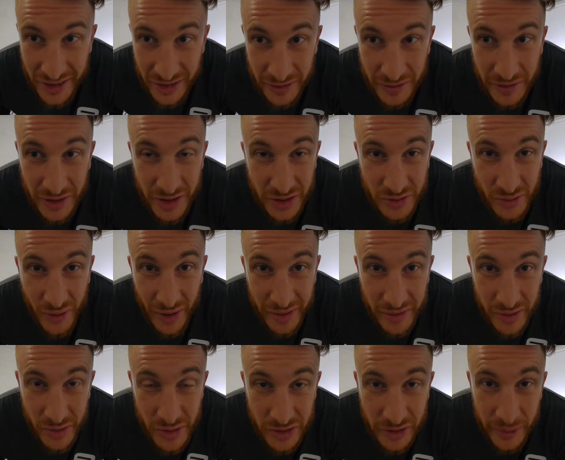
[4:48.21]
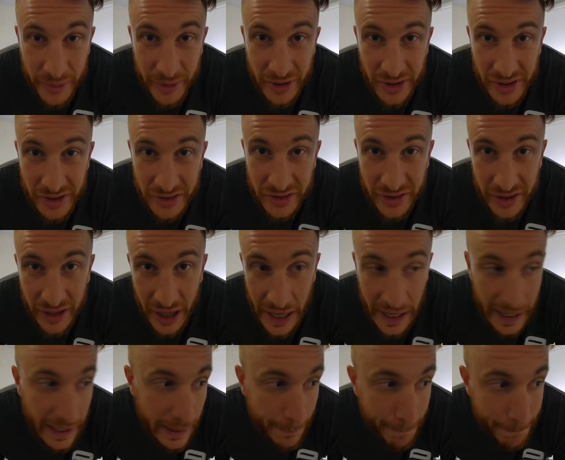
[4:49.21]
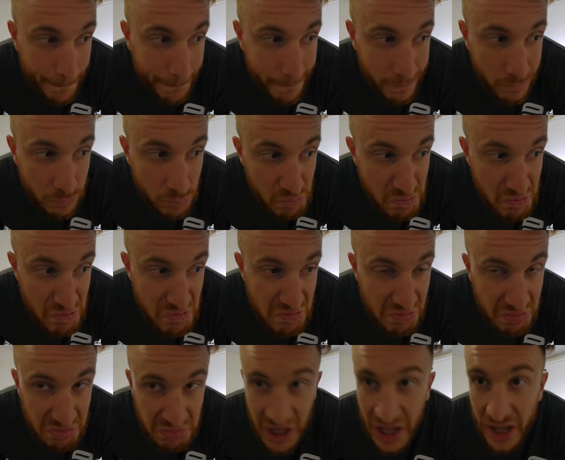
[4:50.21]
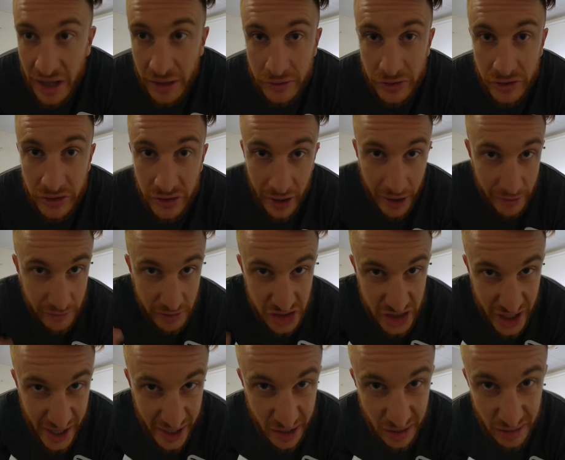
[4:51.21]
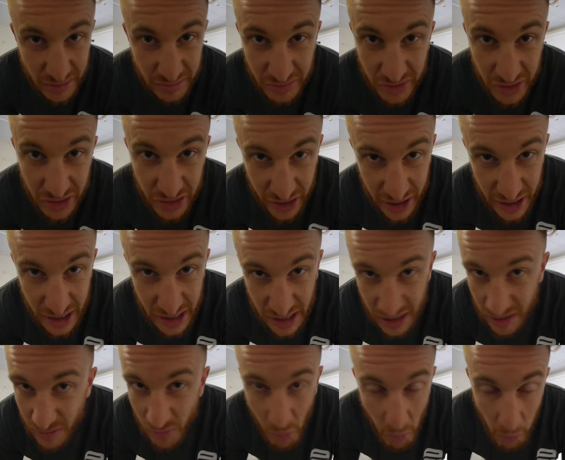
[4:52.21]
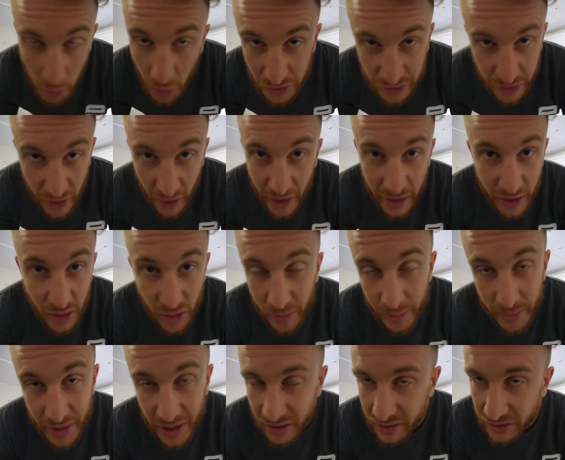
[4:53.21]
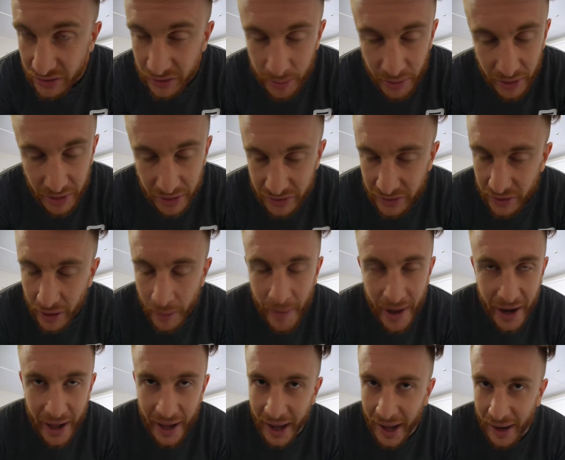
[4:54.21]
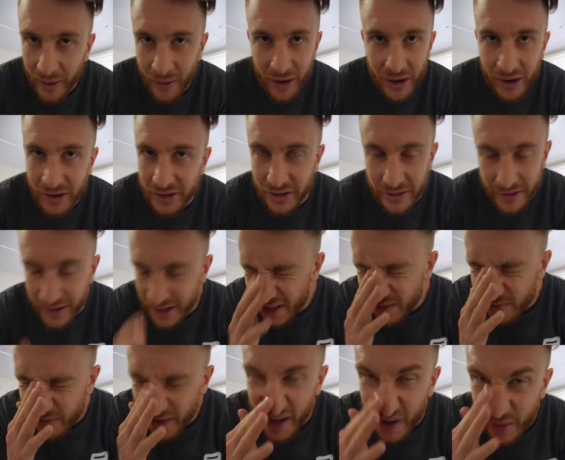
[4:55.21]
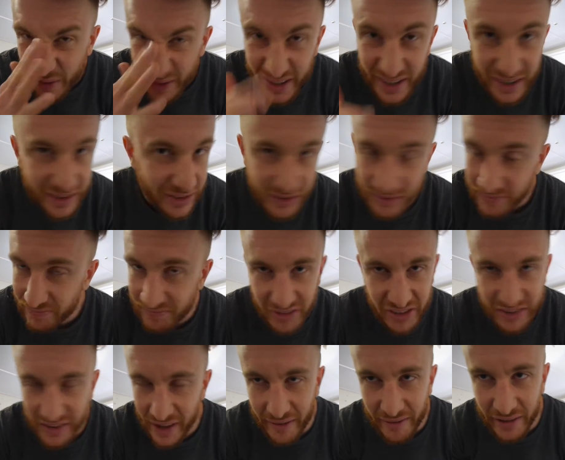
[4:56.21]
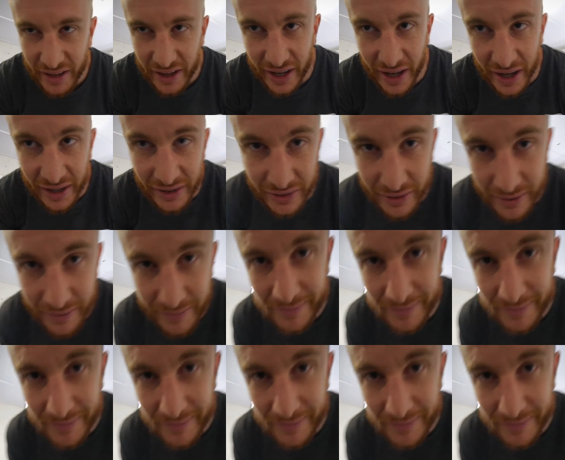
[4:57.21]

as a first run through, to be honest. Yeah, just gonna have a check and see what's going on, because to be honest, no matter how hard you think you've nailed things, it's never the case.